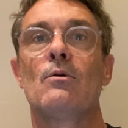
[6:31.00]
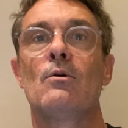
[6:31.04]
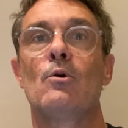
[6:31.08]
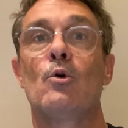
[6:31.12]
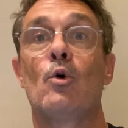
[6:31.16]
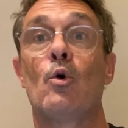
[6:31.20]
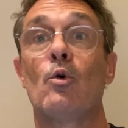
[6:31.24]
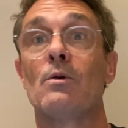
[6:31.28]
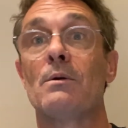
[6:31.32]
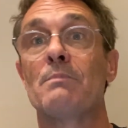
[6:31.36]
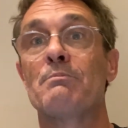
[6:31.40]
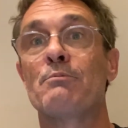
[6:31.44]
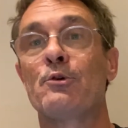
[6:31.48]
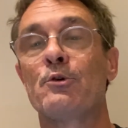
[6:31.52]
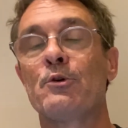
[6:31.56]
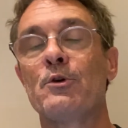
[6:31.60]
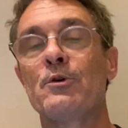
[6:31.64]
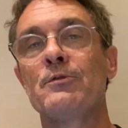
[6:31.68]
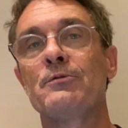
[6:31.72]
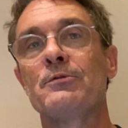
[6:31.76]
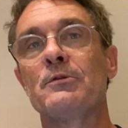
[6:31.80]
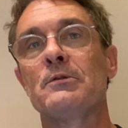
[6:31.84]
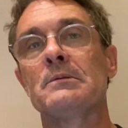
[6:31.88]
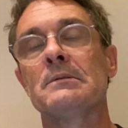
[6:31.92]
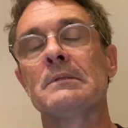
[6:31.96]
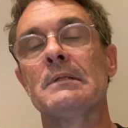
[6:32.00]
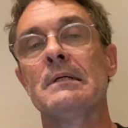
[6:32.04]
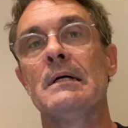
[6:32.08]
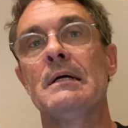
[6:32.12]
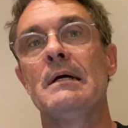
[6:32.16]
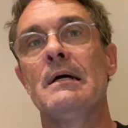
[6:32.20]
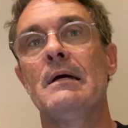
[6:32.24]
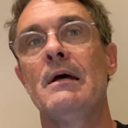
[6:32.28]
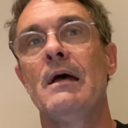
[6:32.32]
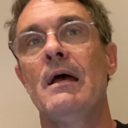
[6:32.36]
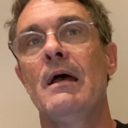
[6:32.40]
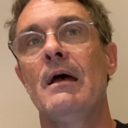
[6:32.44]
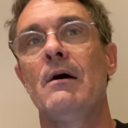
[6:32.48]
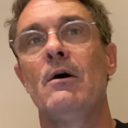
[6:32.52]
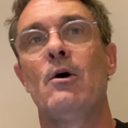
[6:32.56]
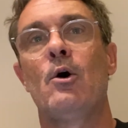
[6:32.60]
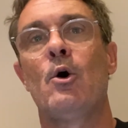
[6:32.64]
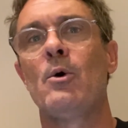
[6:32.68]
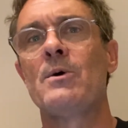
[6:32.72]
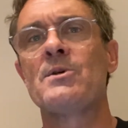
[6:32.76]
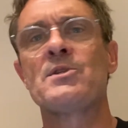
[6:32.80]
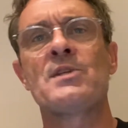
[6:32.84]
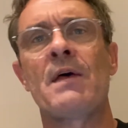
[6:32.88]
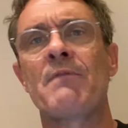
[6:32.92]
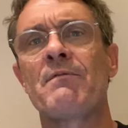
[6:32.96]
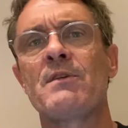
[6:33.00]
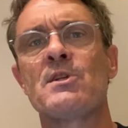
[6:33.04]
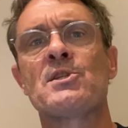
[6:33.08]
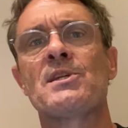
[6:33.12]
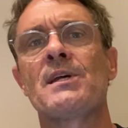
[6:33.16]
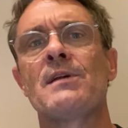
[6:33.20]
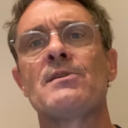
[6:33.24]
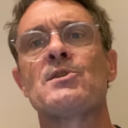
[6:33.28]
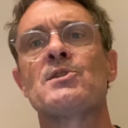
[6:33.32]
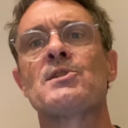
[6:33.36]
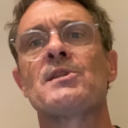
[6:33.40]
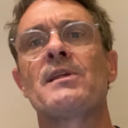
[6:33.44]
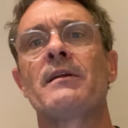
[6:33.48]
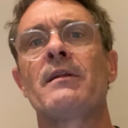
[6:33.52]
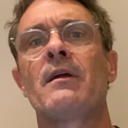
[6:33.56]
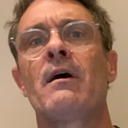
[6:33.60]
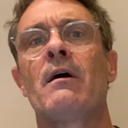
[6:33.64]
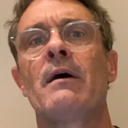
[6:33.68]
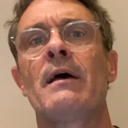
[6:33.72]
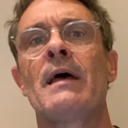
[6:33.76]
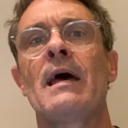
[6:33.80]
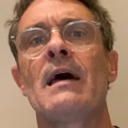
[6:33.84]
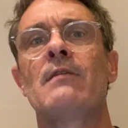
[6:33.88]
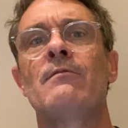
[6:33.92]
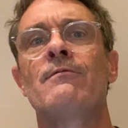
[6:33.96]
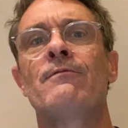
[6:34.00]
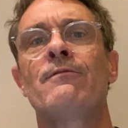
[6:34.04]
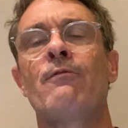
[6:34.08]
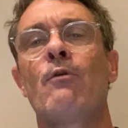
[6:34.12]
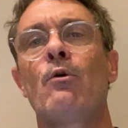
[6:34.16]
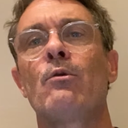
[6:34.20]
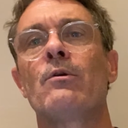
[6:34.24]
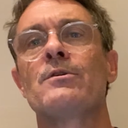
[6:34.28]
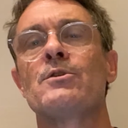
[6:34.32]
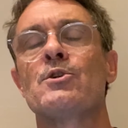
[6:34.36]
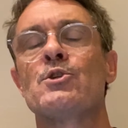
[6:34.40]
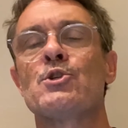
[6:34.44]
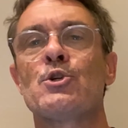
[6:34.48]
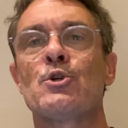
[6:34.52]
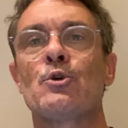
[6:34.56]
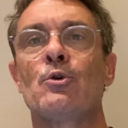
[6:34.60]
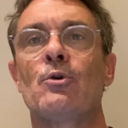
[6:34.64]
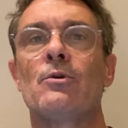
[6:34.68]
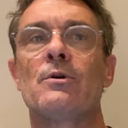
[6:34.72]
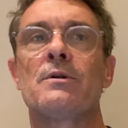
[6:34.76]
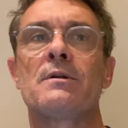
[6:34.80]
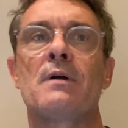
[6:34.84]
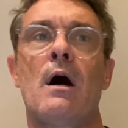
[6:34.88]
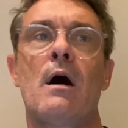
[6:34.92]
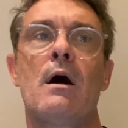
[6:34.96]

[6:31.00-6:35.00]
or approval. Always had the sense that I had fallen short.